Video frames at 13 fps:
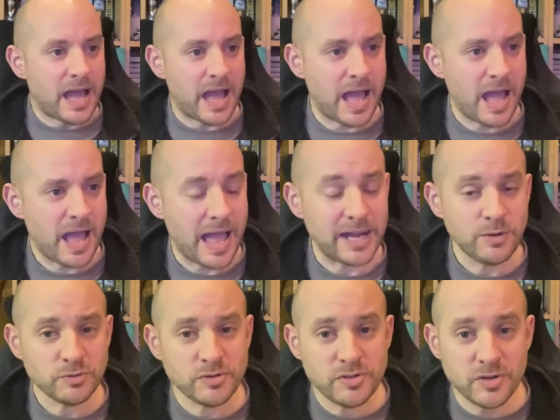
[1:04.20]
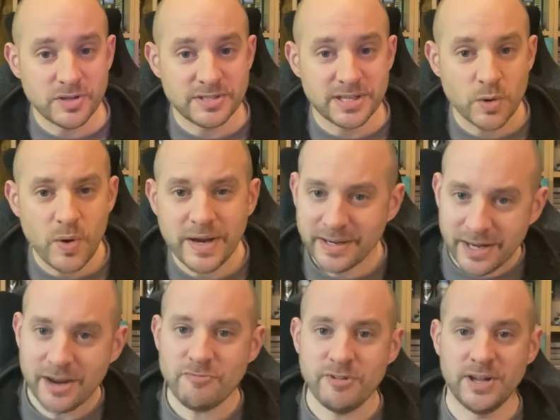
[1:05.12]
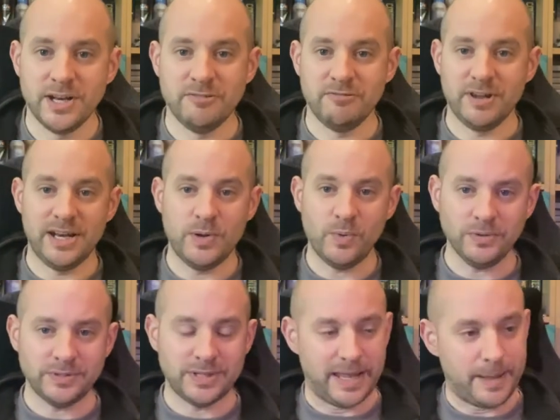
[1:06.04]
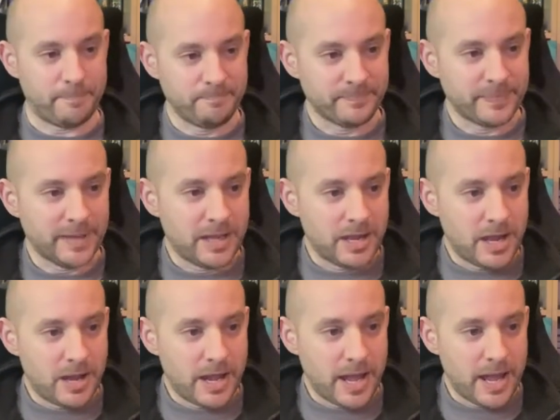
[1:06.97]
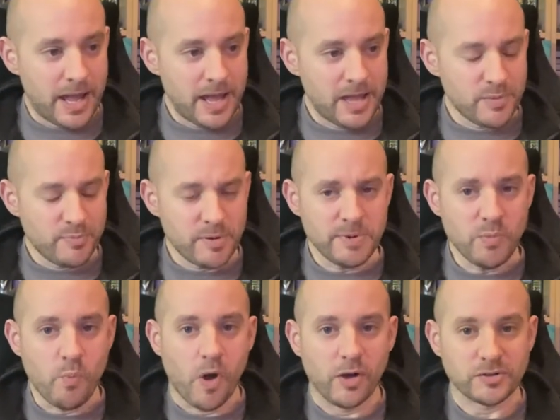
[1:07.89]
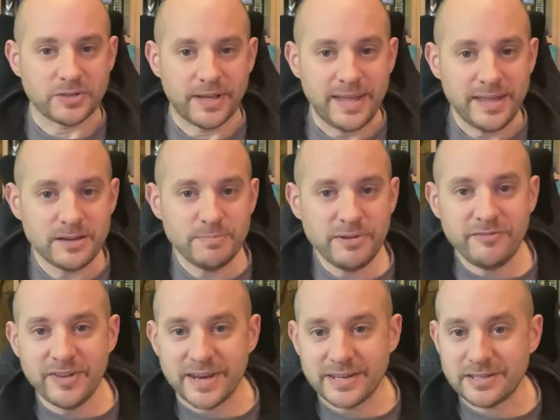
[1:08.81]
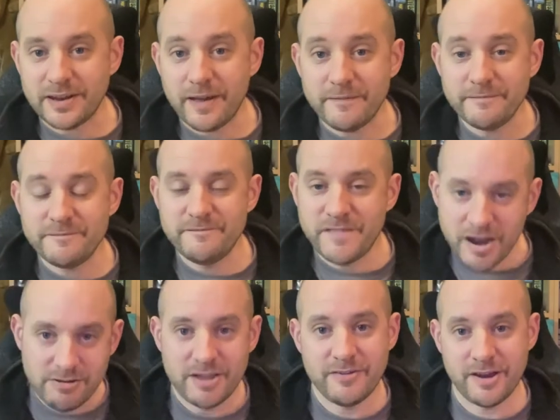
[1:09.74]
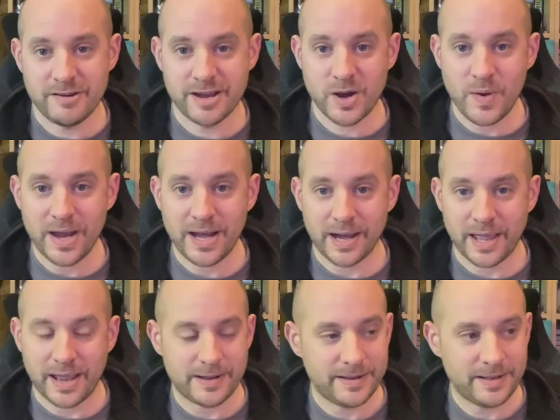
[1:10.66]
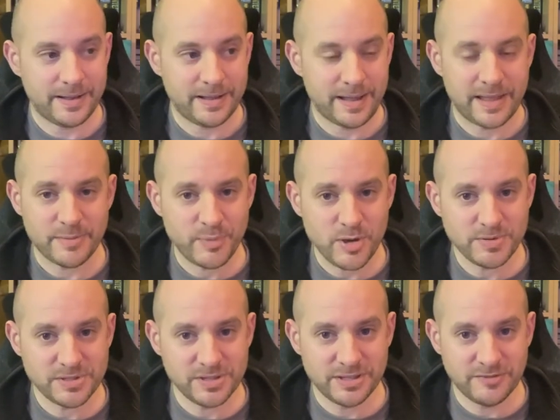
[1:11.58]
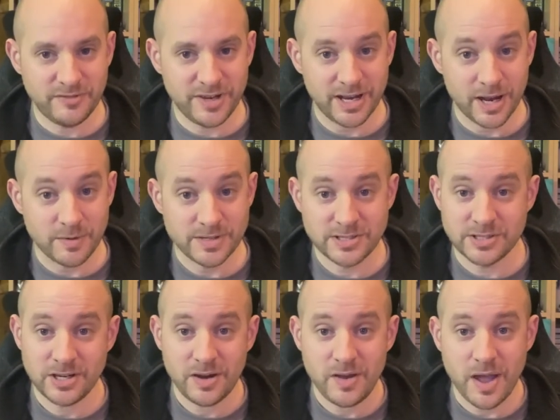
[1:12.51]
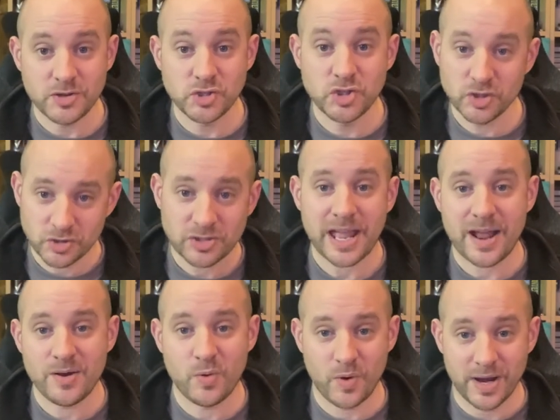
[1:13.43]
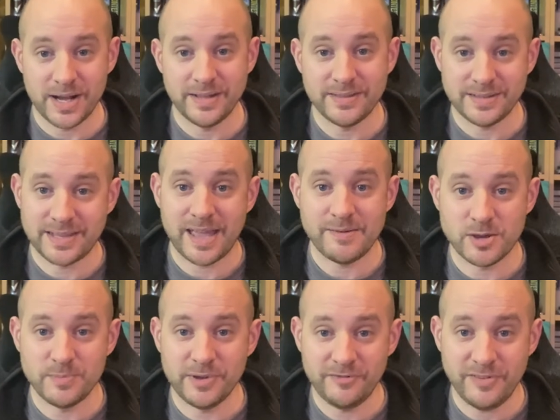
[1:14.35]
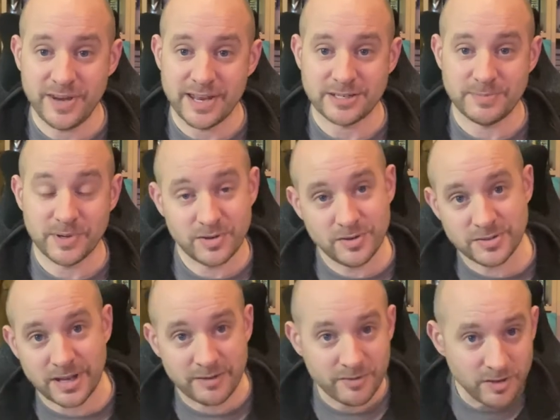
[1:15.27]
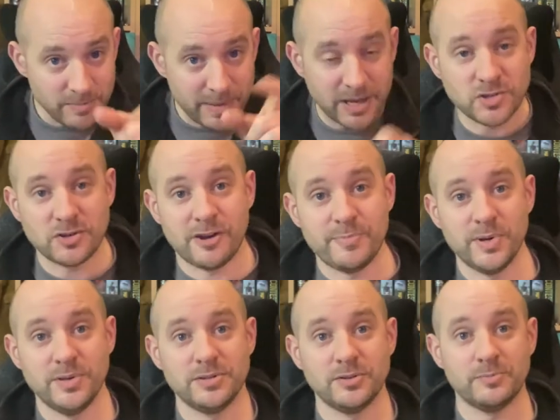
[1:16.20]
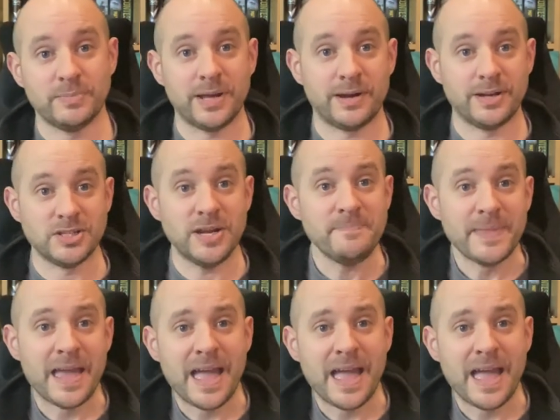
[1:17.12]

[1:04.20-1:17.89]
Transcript: And it was 30 quid and I really wanted it. The problem was it could be finished very quickly. And the purpose of this video is to show you just how quickly this game could be finished because I've got the Mega Drive booted up behind you